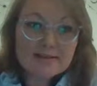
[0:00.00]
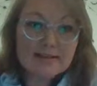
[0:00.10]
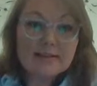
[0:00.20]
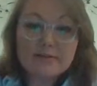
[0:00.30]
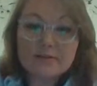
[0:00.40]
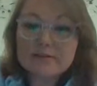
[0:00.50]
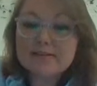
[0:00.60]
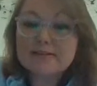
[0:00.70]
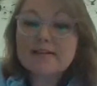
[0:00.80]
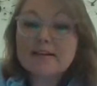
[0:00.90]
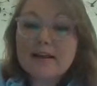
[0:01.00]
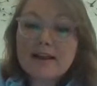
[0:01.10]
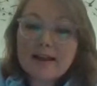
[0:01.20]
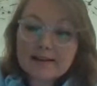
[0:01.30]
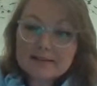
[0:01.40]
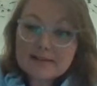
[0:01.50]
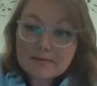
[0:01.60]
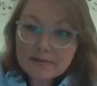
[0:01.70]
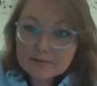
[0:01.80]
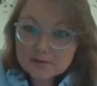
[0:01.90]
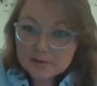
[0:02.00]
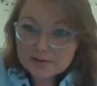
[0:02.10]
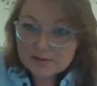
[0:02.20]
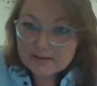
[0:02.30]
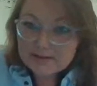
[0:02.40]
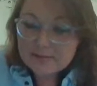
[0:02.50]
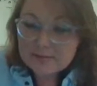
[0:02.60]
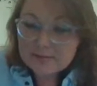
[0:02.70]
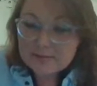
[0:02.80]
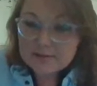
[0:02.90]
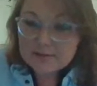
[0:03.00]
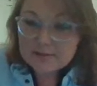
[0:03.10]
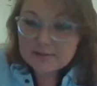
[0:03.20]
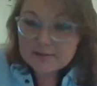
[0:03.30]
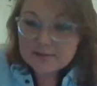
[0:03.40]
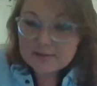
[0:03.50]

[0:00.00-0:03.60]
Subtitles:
high sea levels, and some of them are shown on these images here.